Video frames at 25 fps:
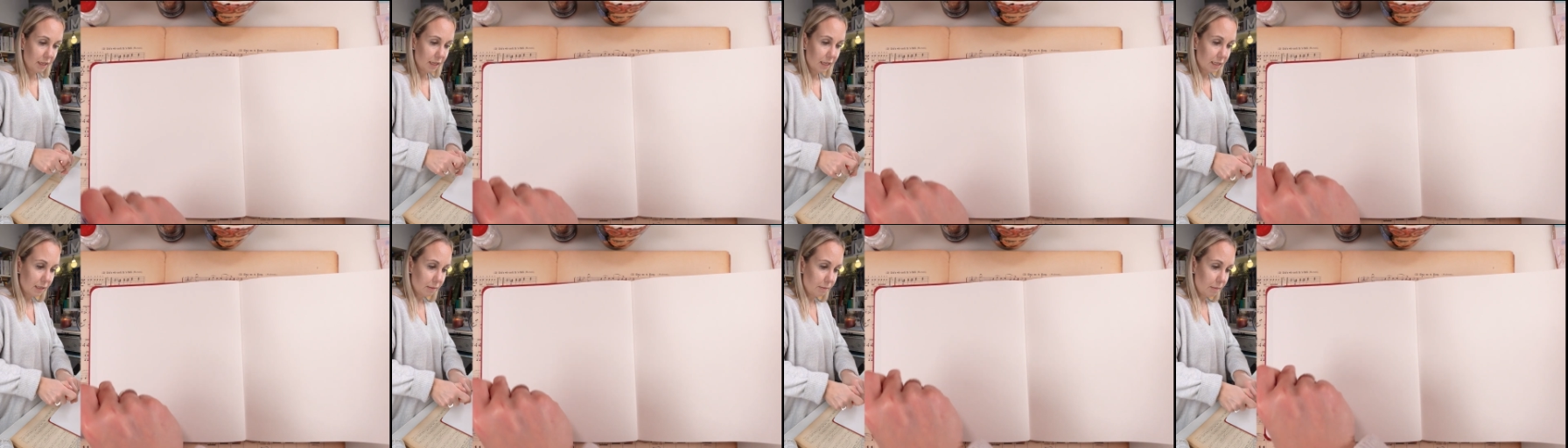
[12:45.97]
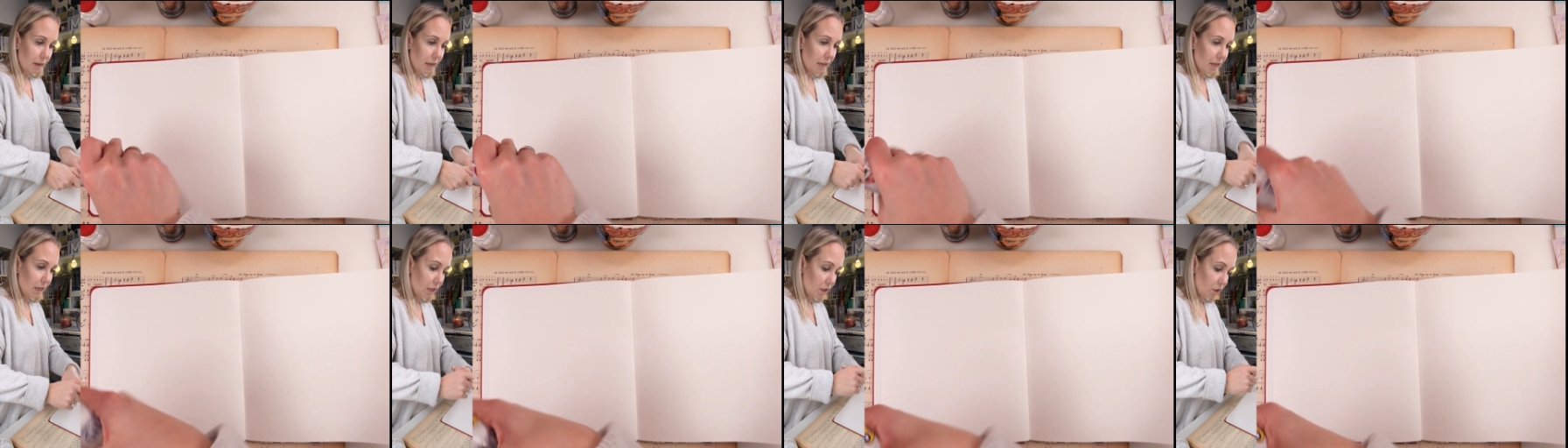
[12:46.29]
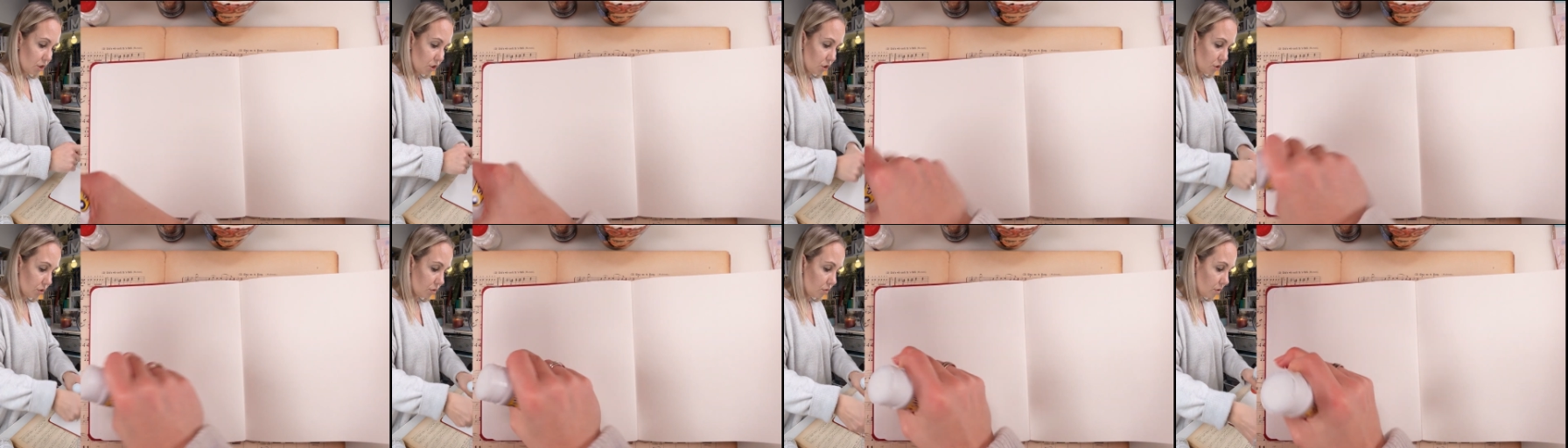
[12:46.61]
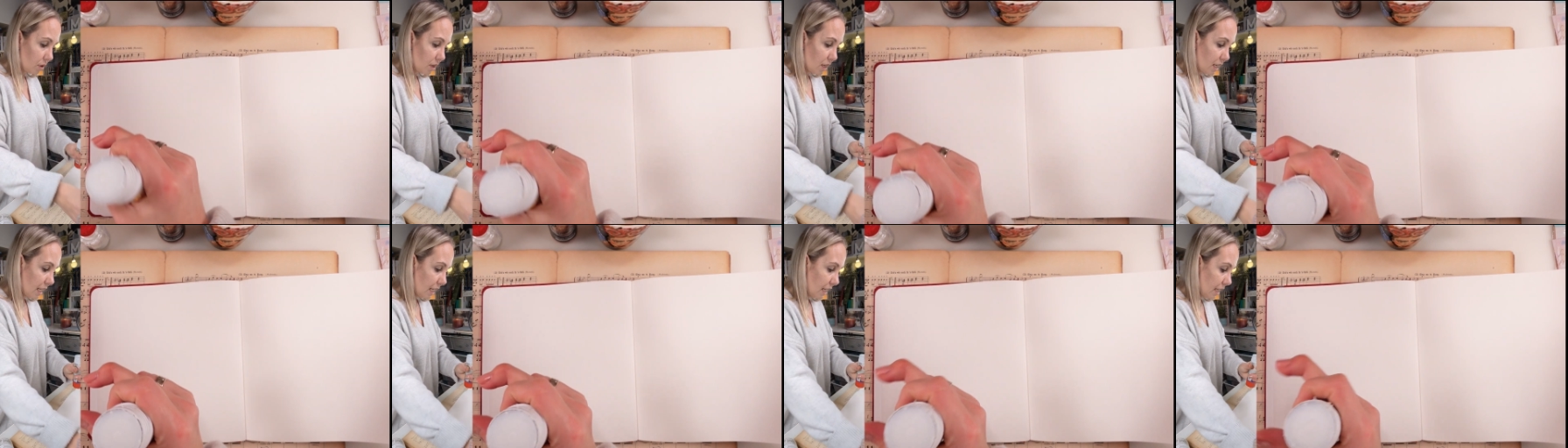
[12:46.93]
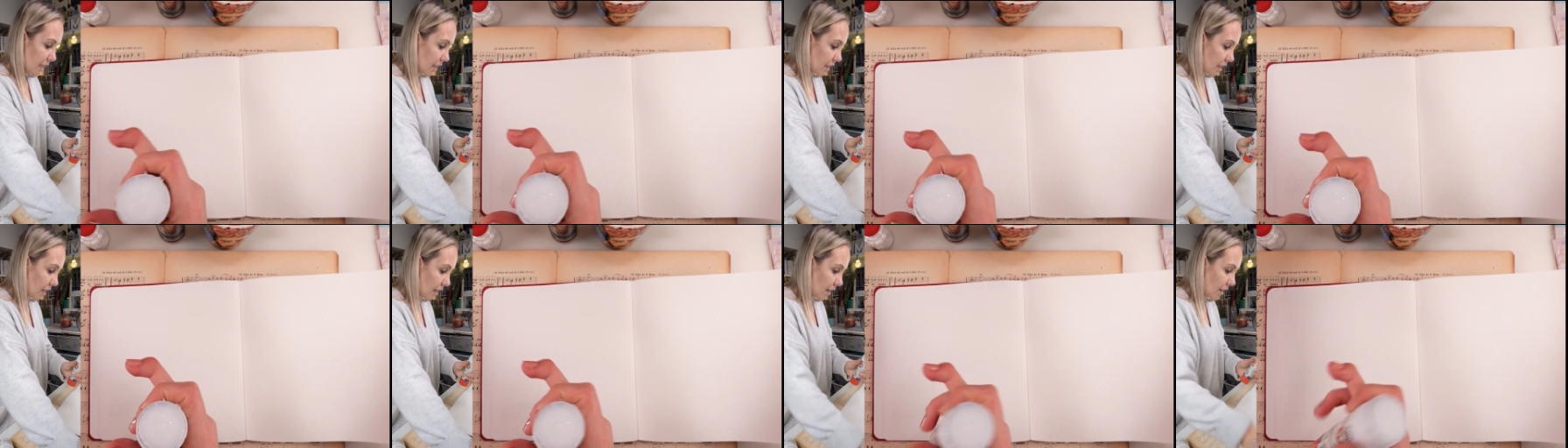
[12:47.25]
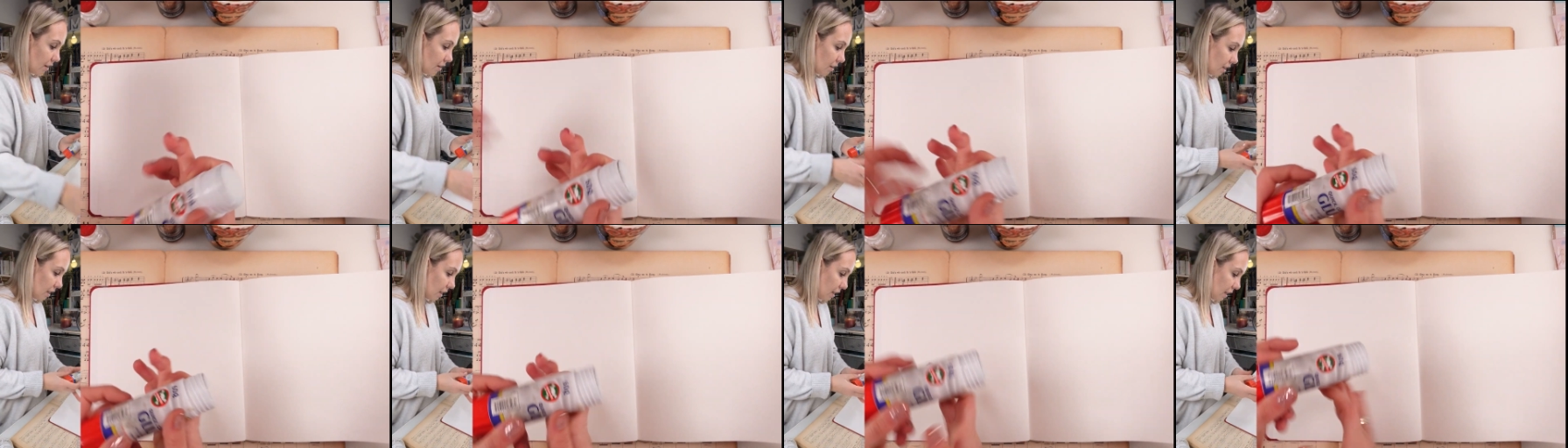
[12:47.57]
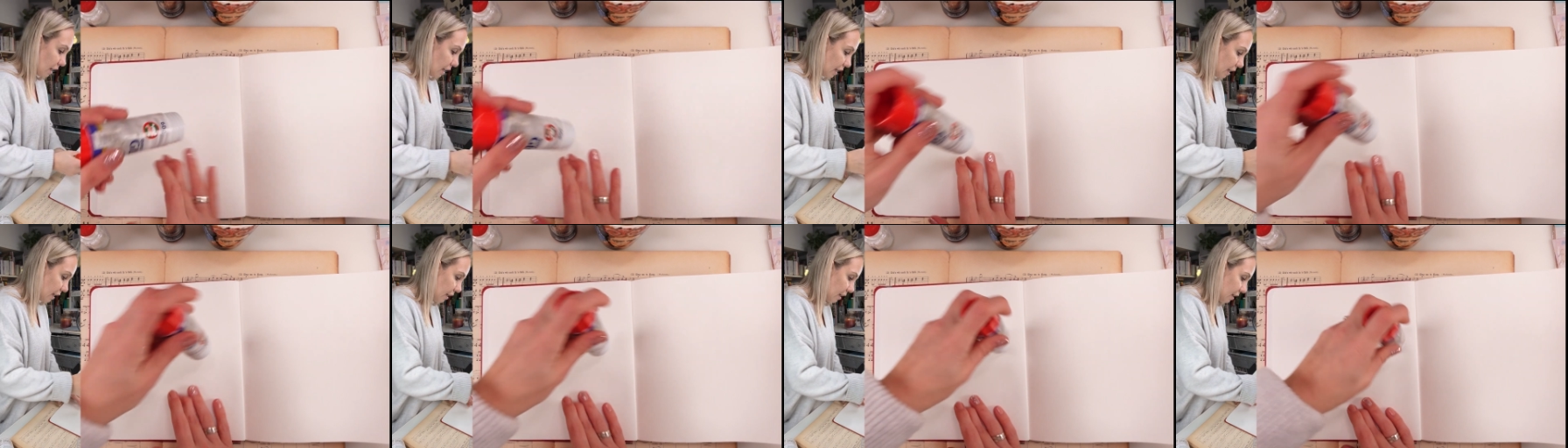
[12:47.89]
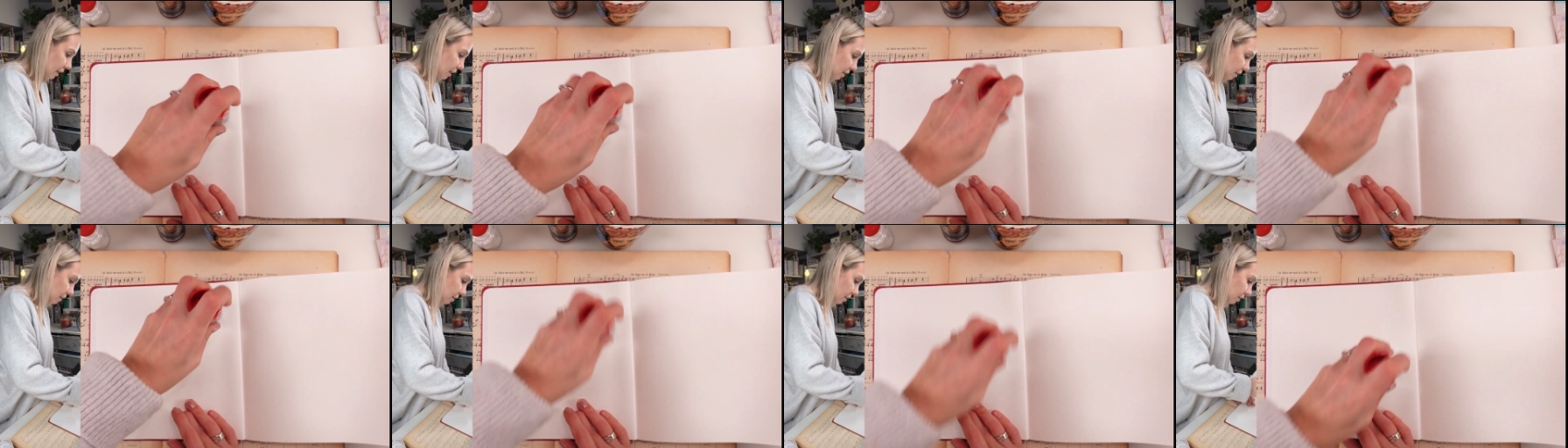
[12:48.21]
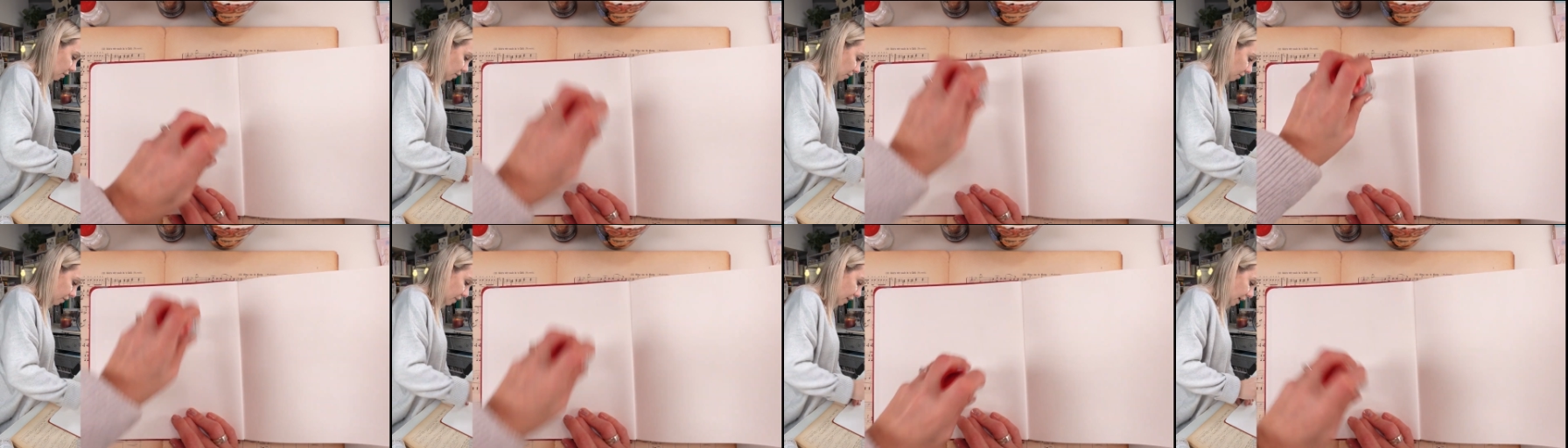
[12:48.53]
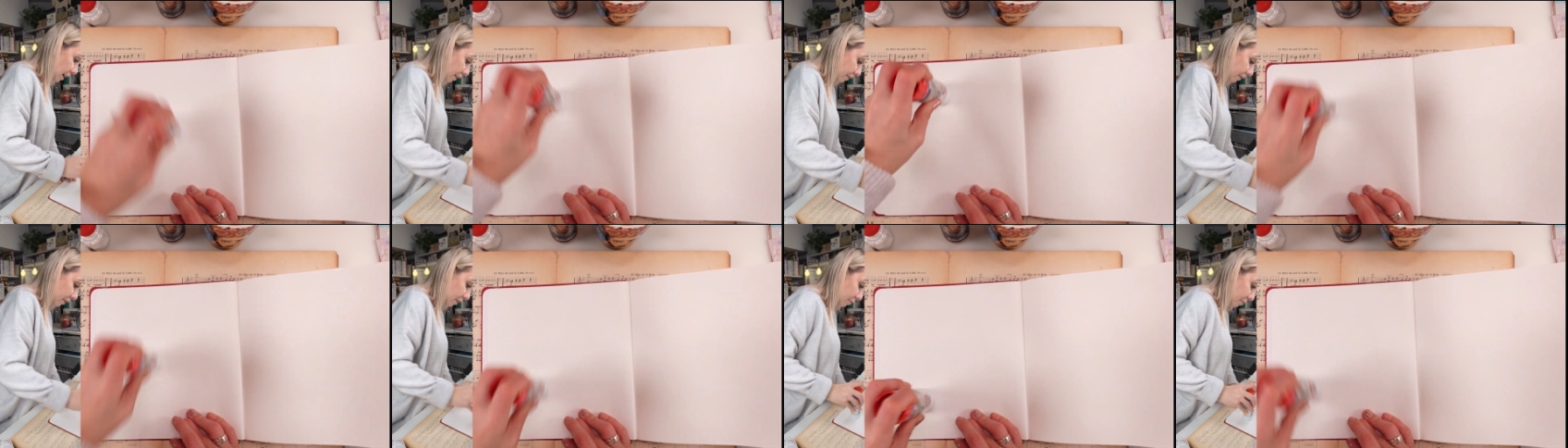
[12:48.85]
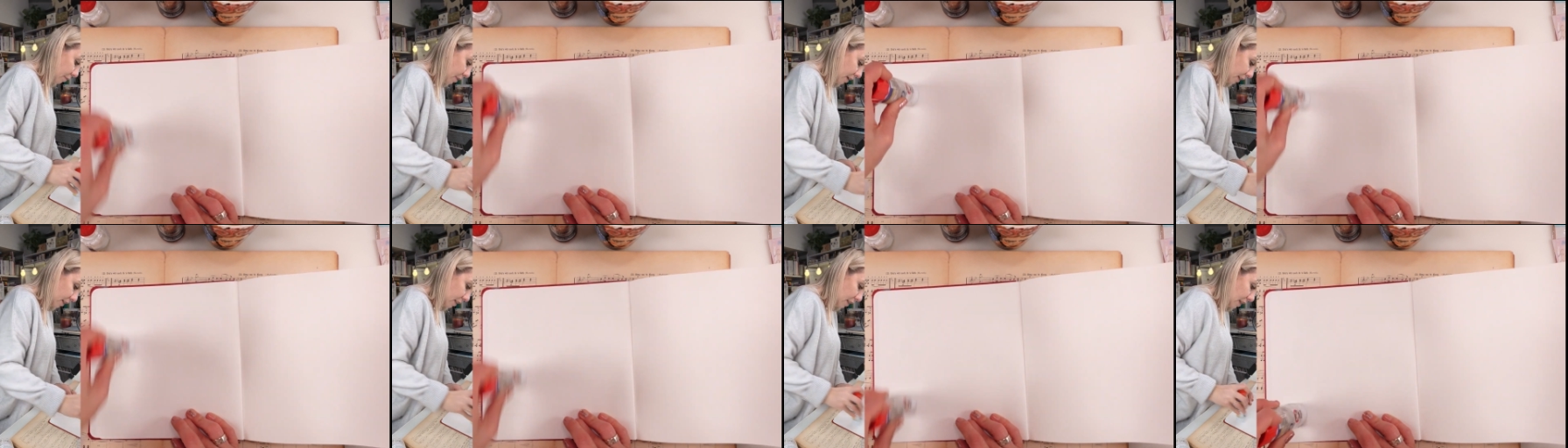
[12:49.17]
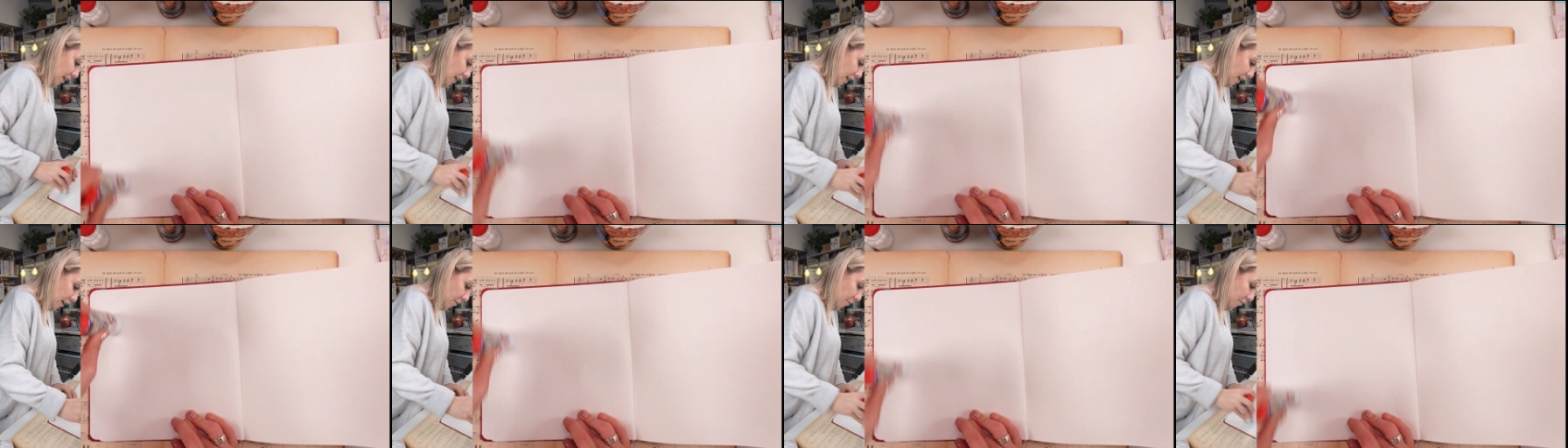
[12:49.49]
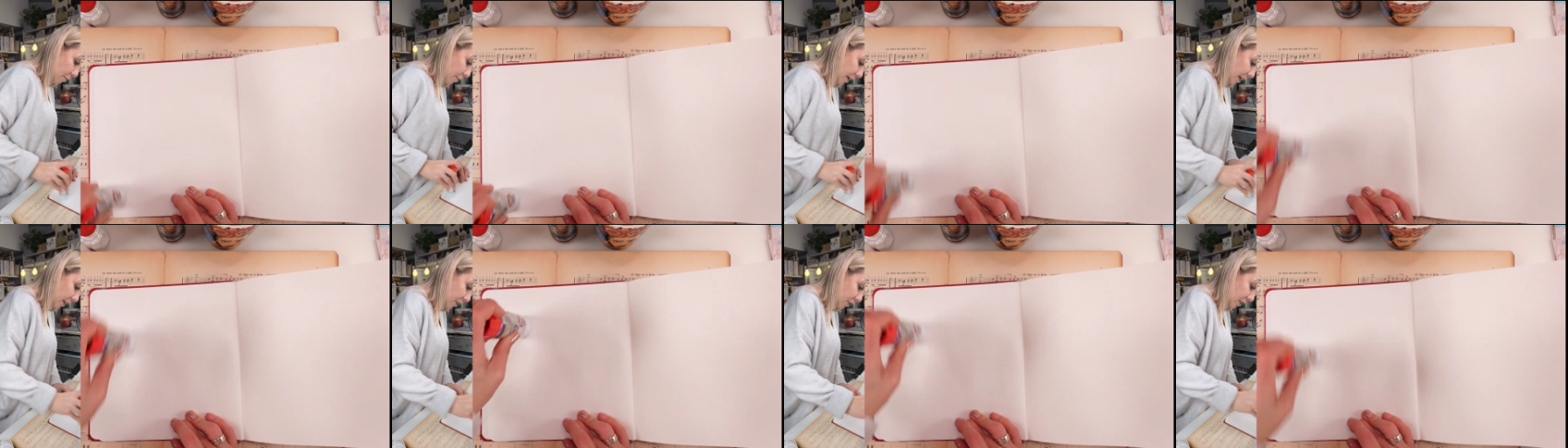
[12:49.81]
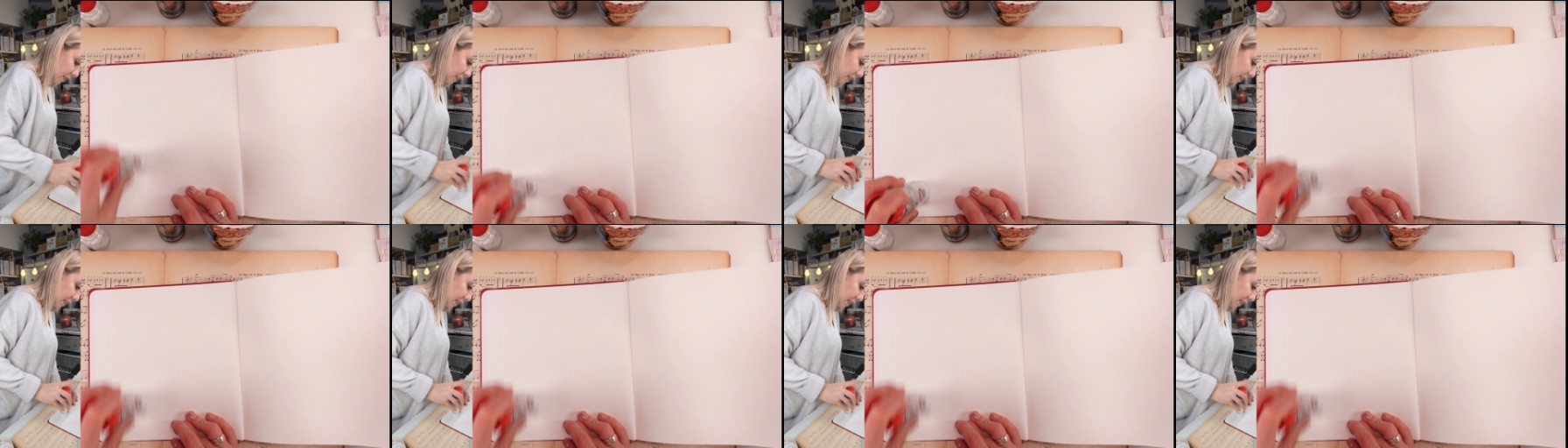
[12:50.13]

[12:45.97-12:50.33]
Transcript: That's my issue, that I love having my pages